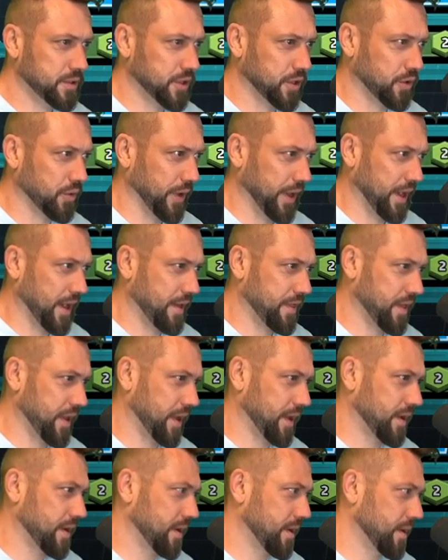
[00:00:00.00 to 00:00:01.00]
to green, I
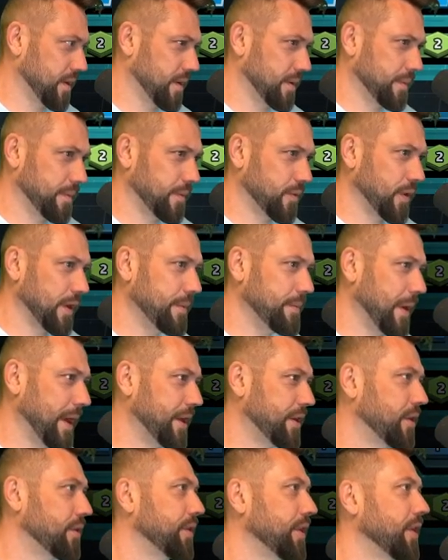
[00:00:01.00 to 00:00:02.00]
think. Green
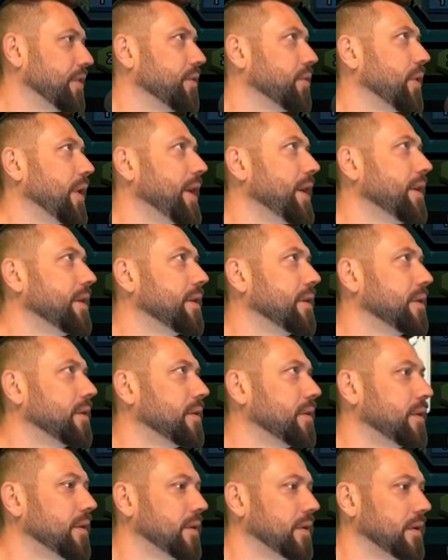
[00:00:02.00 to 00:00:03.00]
might go the other way,
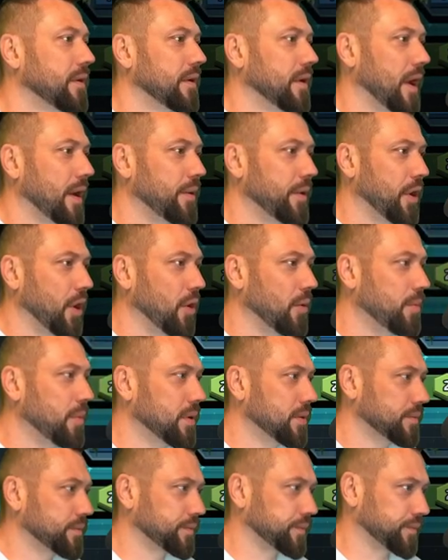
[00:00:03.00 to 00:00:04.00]
I would
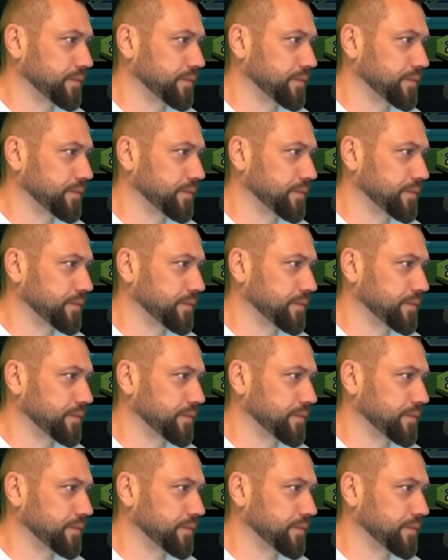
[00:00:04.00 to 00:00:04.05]
hope.